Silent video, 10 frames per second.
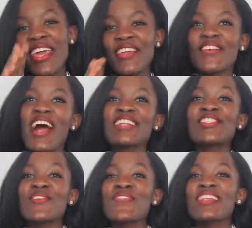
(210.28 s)
Hey you
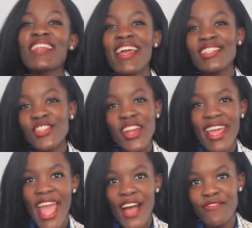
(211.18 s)
guys, so the next trend
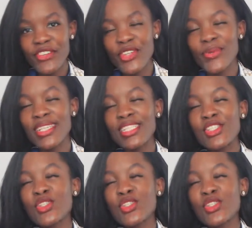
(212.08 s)
I have for you is